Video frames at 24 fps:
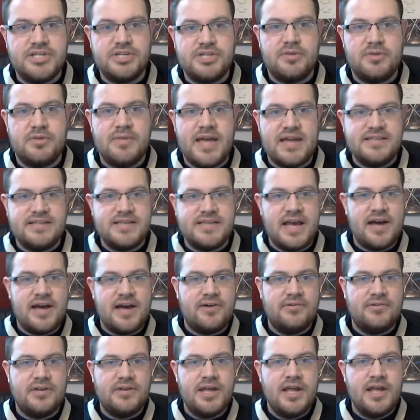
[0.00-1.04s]
I'm going to be out of
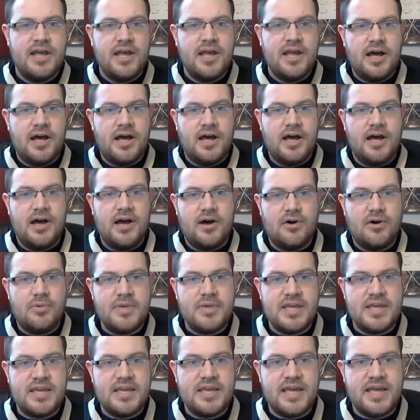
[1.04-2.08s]
town all
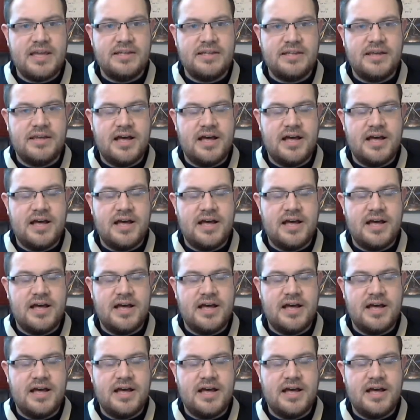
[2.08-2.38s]
weekend,